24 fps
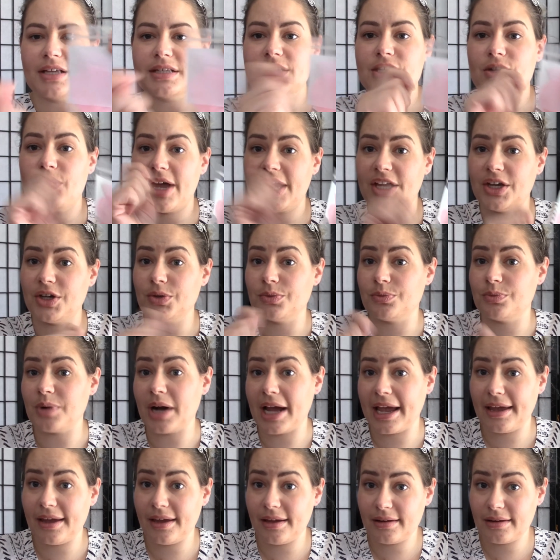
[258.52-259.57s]
so I could
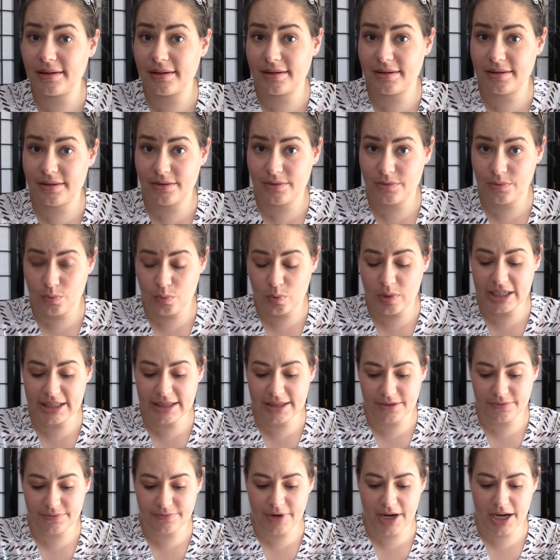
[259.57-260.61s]
write what
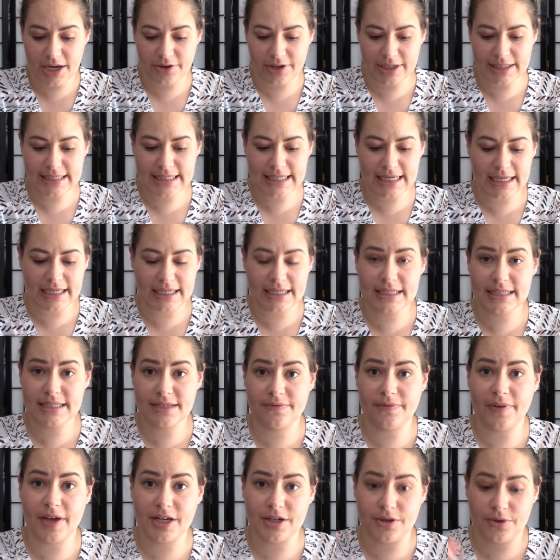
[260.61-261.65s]
the fragrance is
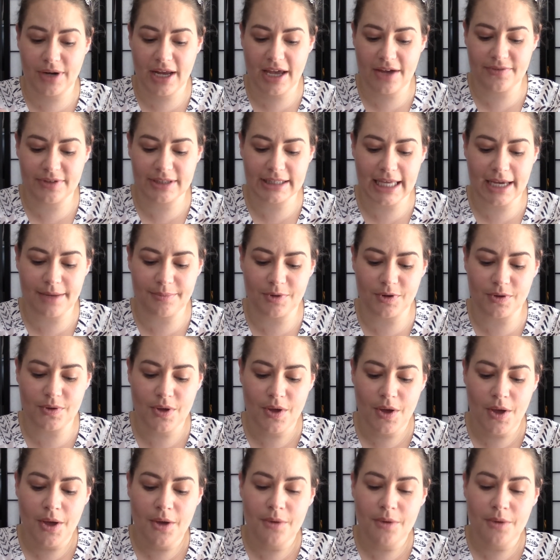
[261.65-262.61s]
if I don't have a label.